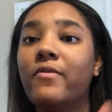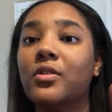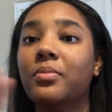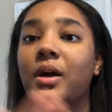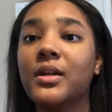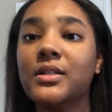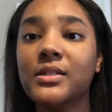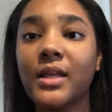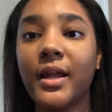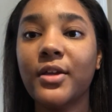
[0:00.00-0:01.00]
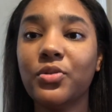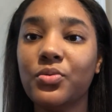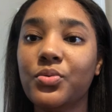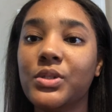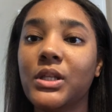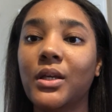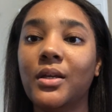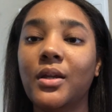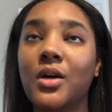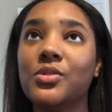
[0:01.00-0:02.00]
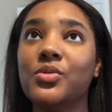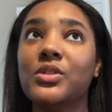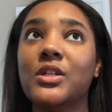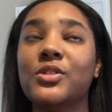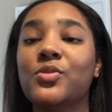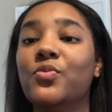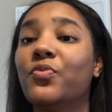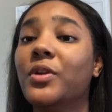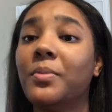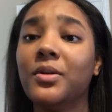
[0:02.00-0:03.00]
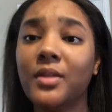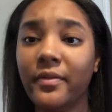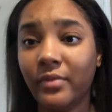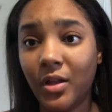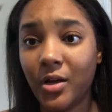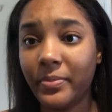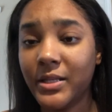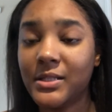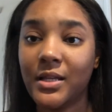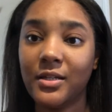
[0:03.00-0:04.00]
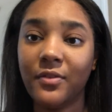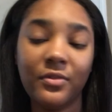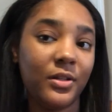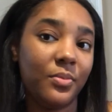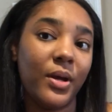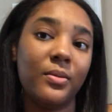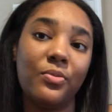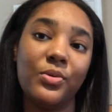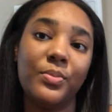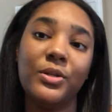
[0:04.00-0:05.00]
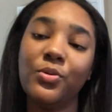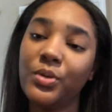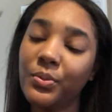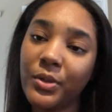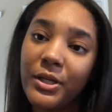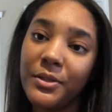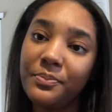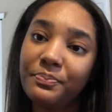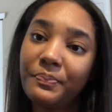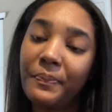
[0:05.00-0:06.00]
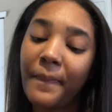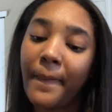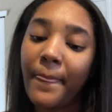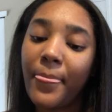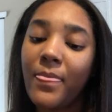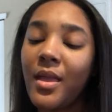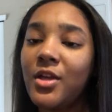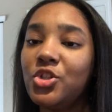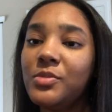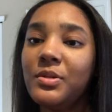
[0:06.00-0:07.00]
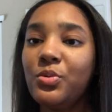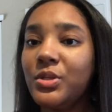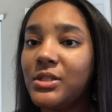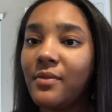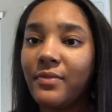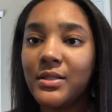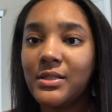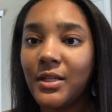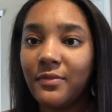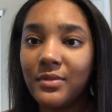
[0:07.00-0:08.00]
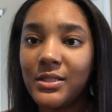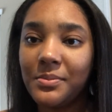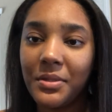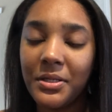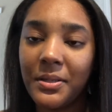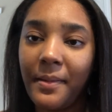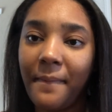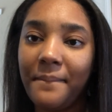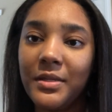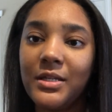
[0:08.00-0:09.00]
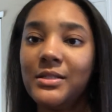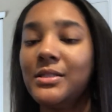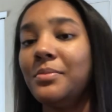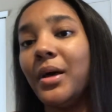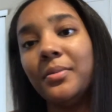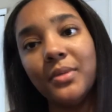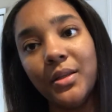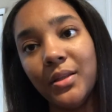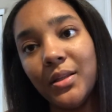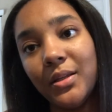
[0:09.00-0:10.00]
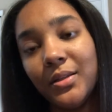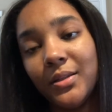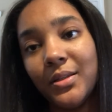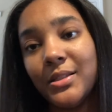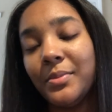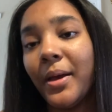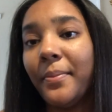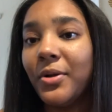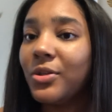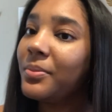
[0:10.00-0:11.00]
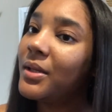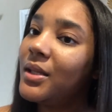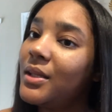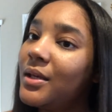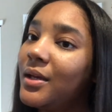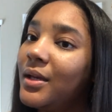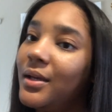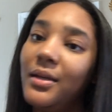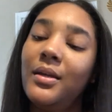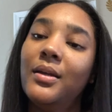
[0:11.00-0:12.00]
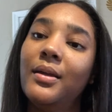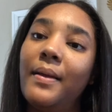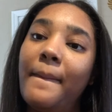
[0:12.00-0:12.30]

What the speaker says: products that I use, and also stay tuned for the birthday vlog because I definitely probably would be doing one and just be doing some fun stuff this month because it's my month, it's my birth month. And